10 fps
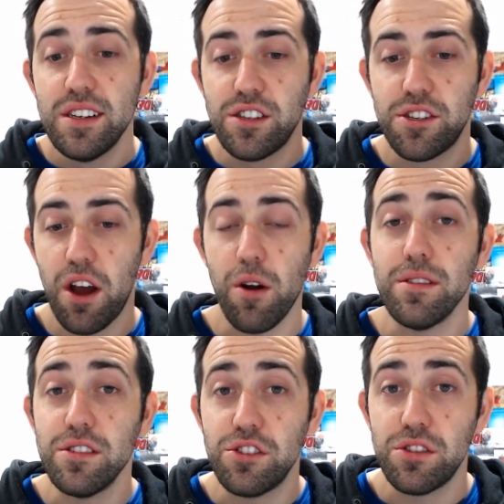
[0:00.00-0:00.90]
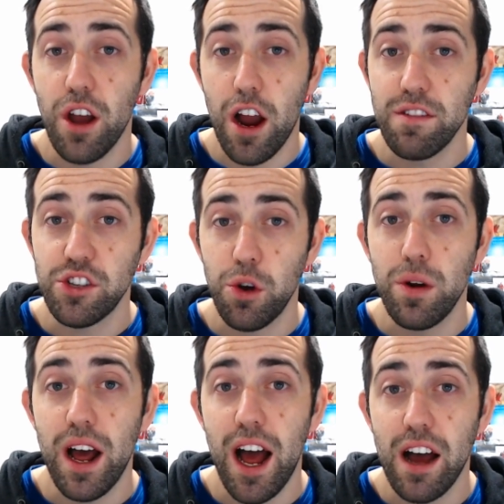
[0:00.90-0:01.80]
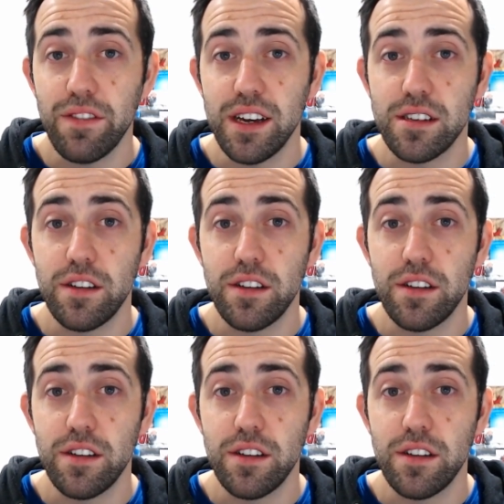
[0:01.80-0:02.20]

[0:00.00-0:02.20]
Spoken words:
So, over 2.5 years